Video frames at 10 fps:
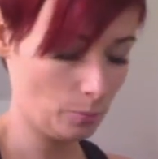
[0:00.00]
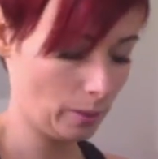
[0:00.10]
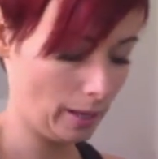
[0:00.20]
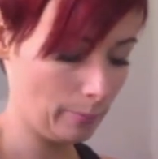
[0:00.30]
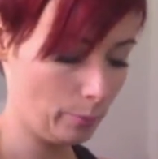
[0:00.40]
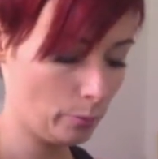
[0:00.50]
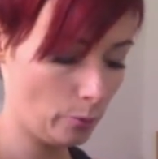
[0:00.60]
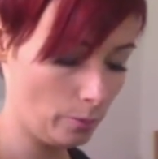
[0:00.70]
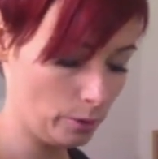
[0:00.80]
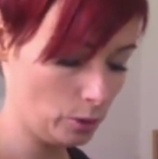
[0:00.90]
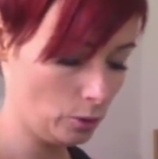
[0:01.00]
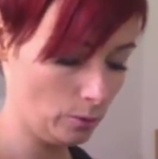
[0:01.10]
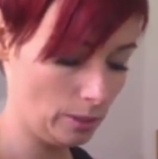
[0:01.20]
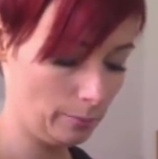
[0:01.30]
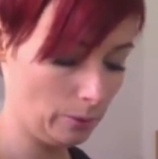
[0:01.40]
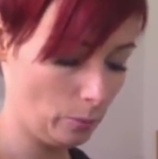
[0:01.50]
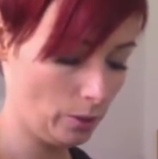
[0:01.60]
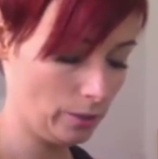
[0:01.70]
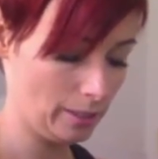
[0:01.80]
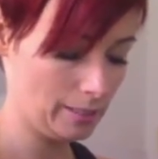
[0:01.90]
but I promise you it'll be
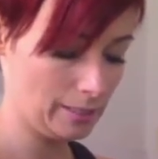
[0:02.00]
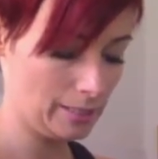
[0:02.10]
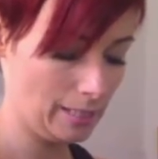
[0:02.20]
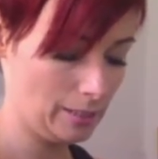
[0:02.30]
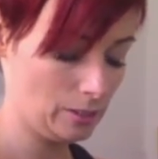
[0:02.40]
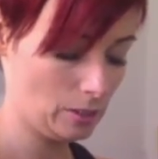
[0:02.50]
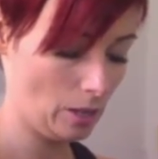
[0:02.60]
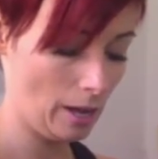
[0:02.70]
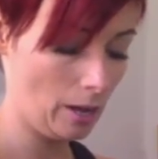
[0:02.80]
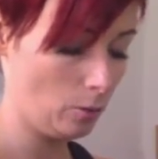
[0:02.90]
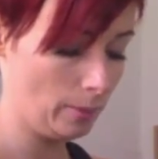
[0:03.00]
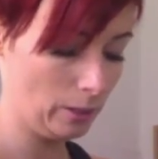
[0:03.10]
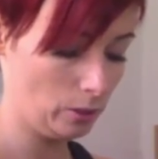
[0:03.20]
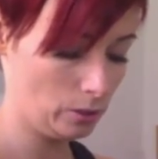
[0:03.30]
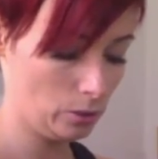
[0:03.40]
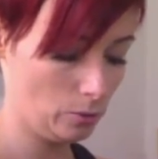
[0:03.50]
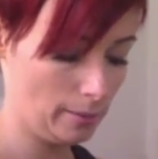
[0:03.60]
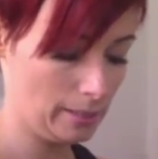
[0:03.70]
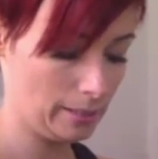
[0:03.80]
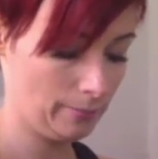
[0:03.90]
worth it because it tastes, oh my God, so
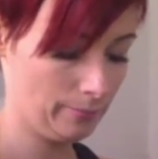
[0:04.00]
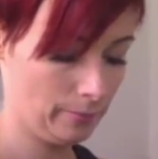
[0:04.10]
amazing.